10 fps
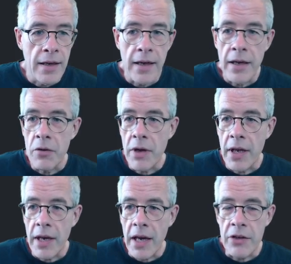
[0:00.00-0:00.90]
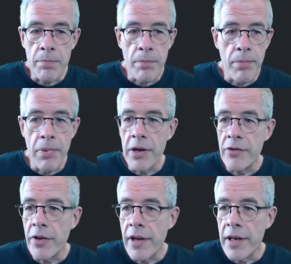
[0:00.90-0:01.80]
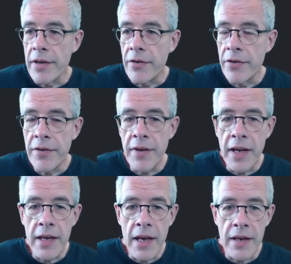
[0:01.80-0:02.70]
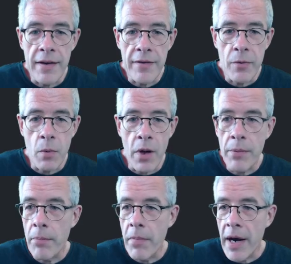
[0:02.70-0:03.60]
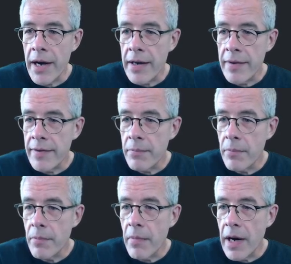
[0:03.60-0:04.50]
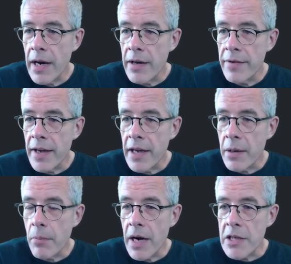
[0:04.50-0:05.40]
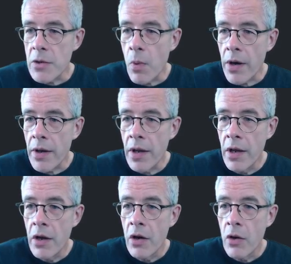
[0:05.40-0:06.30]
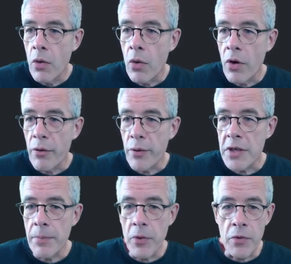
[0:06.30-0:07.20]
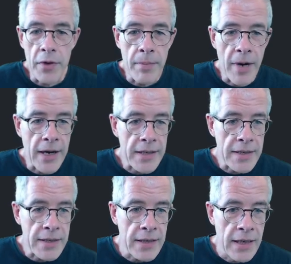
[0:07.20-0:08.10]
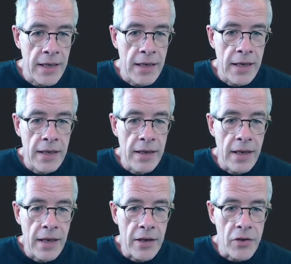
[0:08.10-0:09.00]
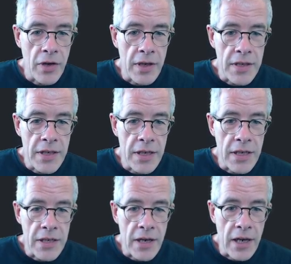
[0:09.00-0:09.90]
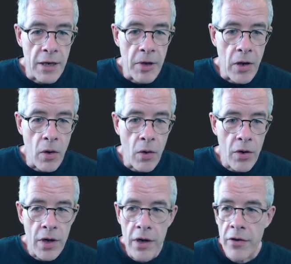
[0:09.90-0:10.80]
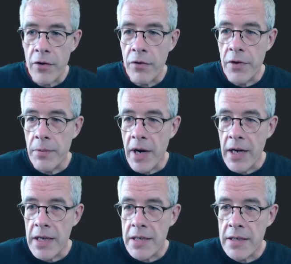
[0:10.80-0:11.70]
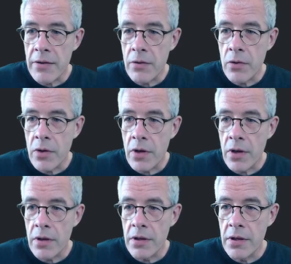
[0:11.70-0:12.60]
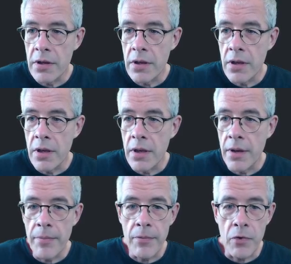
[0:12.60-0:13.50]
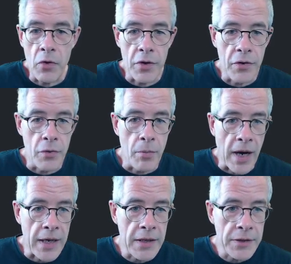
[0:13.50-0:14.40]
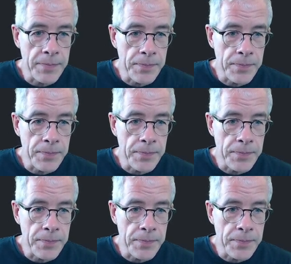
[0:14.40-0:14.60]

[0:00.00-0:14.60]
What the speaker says: You can explicitly say that it's 1 byte by saying byte 1, or for example 3 bytes. Then, as you can see, it's a little bit longer, so 3 bytes or 32 bytes.